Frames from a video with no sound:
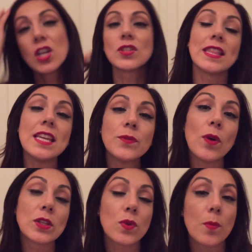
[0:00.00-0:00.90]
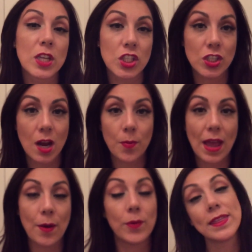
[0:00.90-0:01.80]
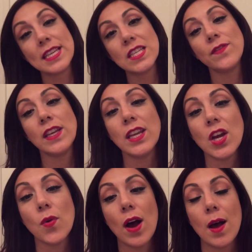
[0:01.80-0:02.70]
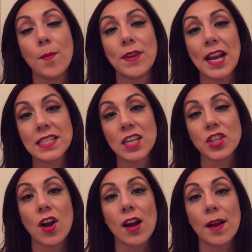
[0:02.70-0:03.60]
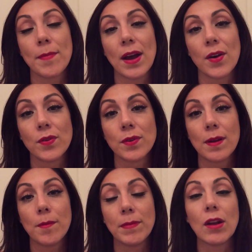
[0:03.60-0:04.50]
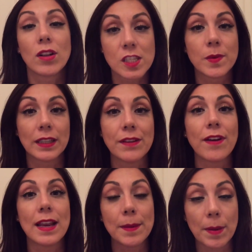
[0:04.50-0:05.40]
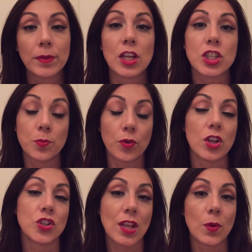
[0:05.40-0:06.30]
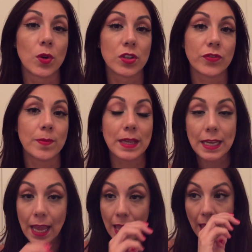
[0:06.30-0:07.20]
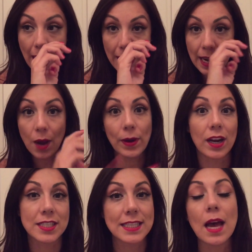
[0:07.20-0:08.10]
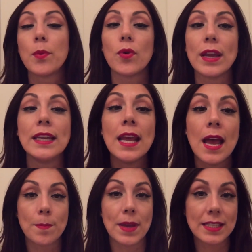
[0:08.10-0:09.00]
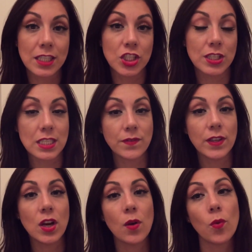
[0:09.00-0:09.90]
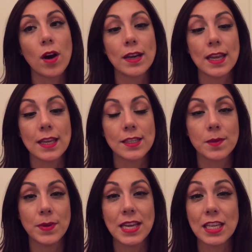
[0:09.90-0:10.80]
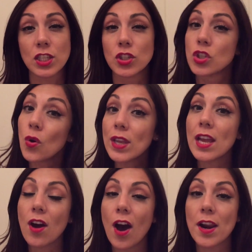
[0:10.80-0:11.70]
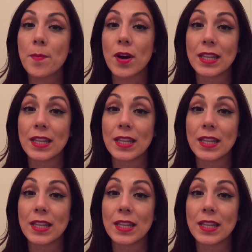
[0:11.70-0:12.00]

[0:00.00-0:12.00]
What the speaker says: So I think that's where I'm going to stop with this video. Next I'll talk about me ultimately finding my blush and bronzer that worked for me and how I got to that point. The message in this video I want to be is don't get caught up